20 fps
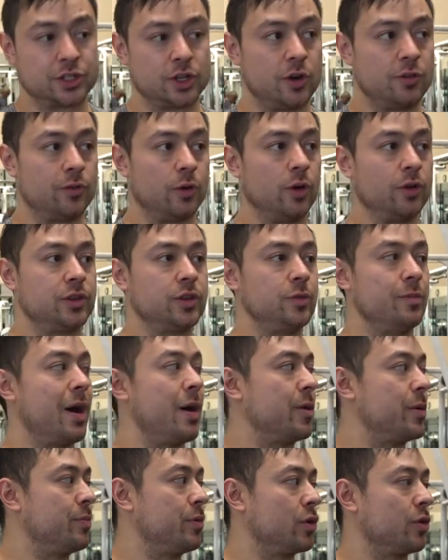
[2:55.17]
and so forth, you
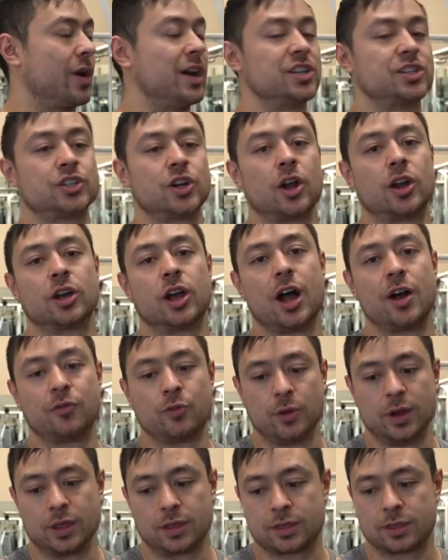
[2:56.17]
might want to progress starting
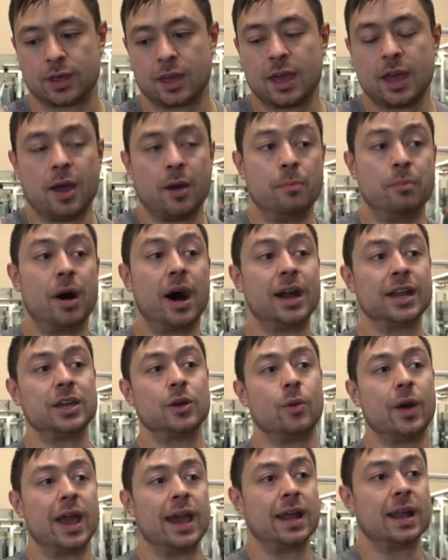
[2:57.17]
off with body
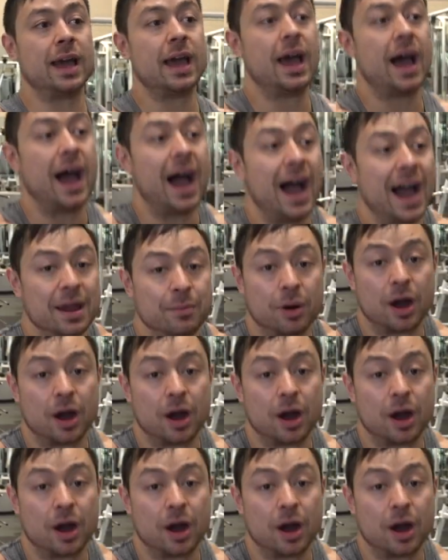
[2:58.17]
weight, high